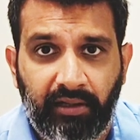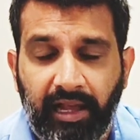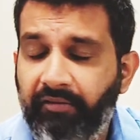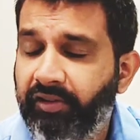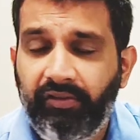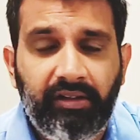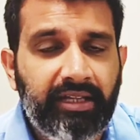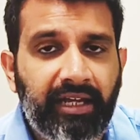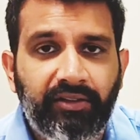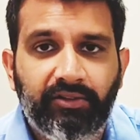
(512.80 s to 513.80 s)
Everything
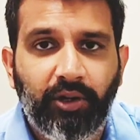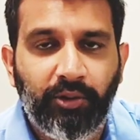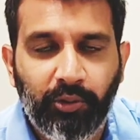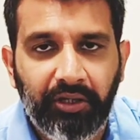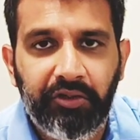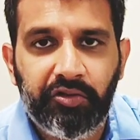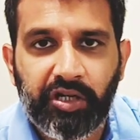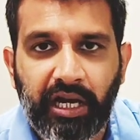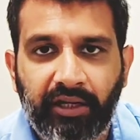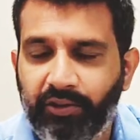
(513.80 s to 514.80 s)
that is not good in your
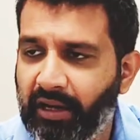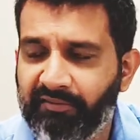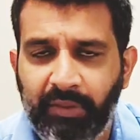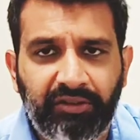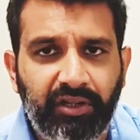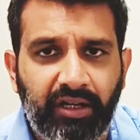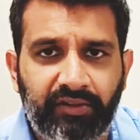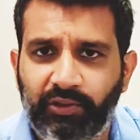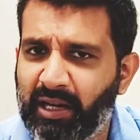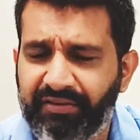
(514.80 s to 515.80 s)
chart, you have
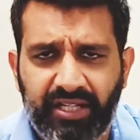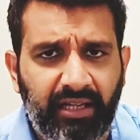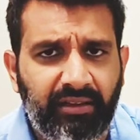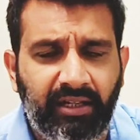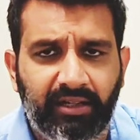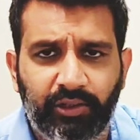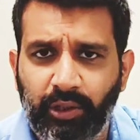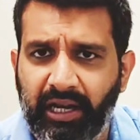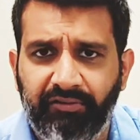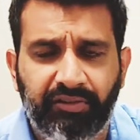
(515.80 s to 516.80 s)
mantras, you have sadhana, you
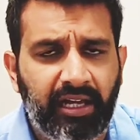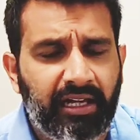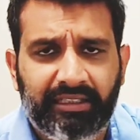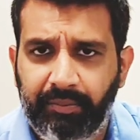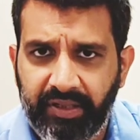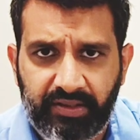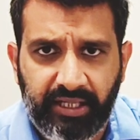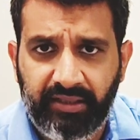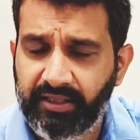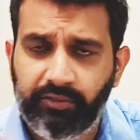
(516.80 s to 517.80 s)
have
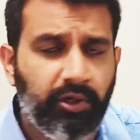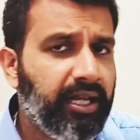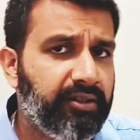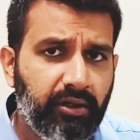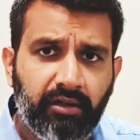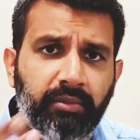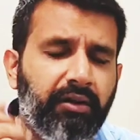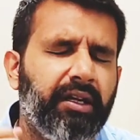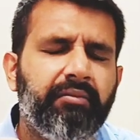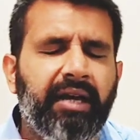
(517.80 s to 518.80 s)
tapasya. This is what I talk
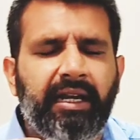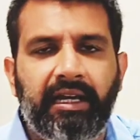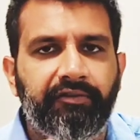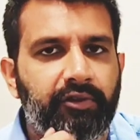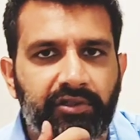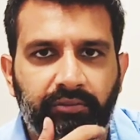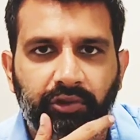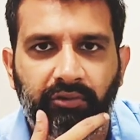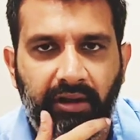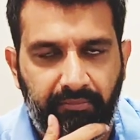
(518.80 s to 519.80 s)
about in my life coaching
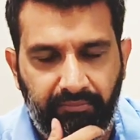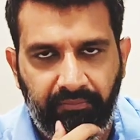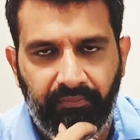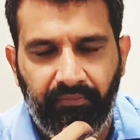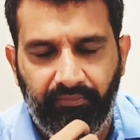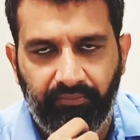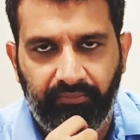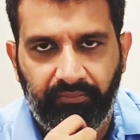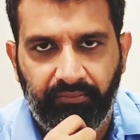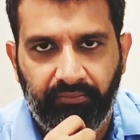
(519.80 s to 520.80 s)
program.
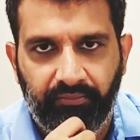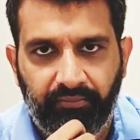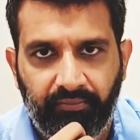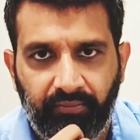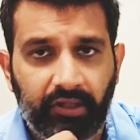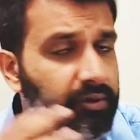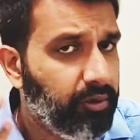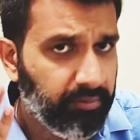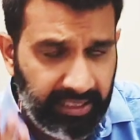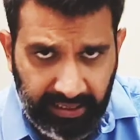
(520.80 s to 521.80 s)
You
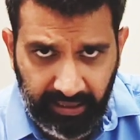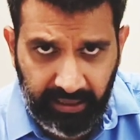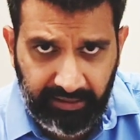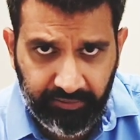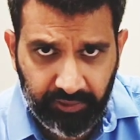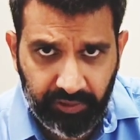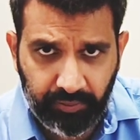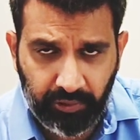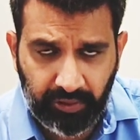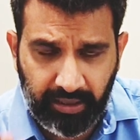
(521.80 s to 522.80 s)
go to my life coaching
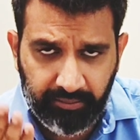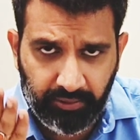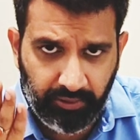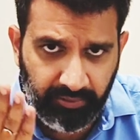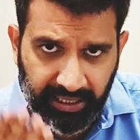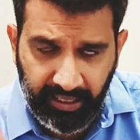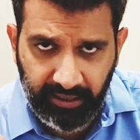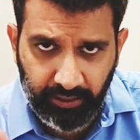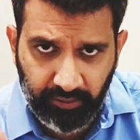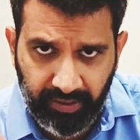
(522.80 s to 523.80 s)
program, go to
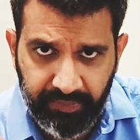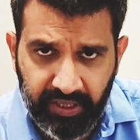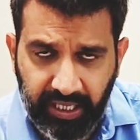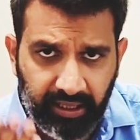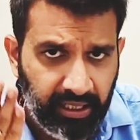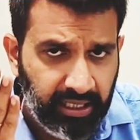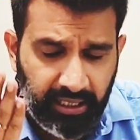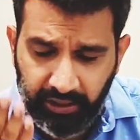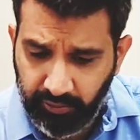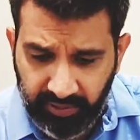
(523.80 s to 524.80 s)
my, you know, website,
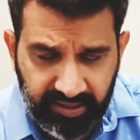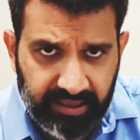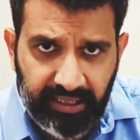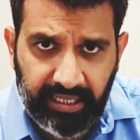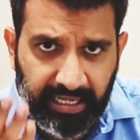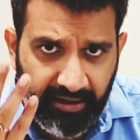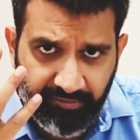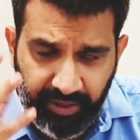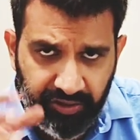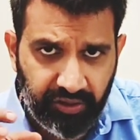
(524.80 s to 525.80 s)
you will see I
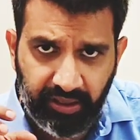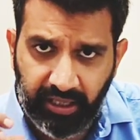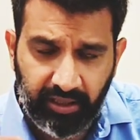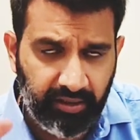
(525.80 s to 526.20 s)
have mentioned